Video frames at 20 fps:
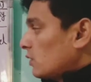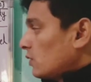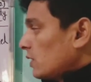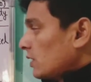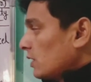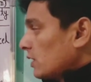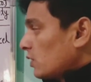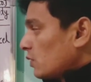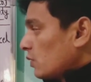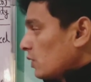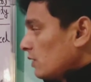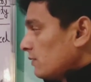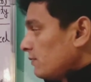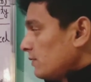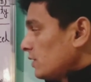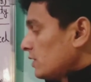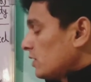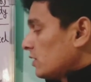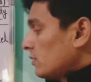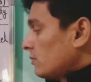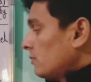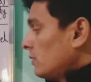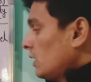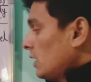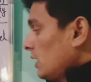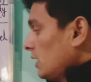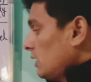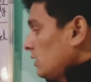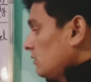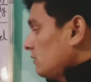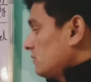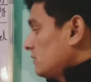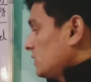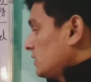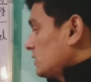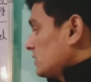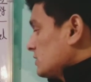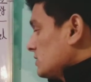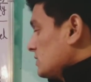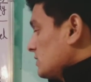equilibrium if
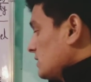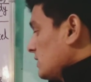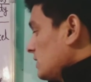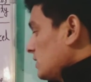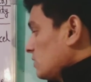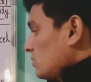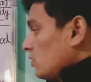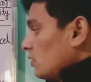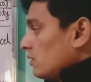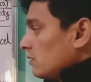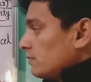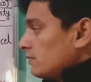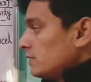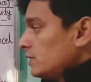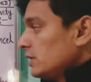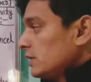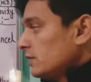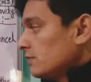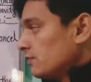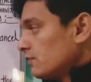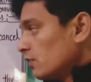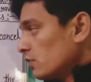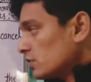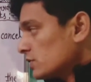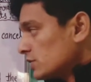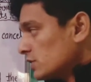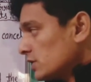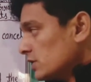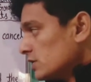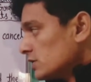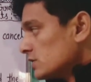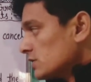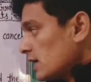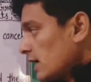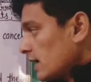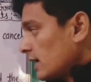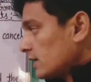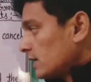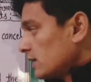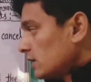the resultant of the forces
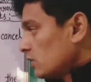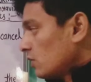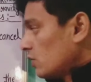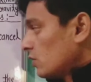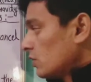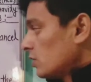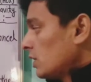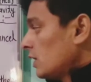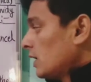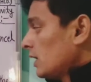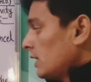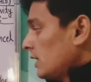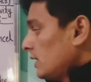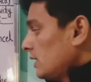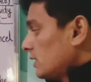acting on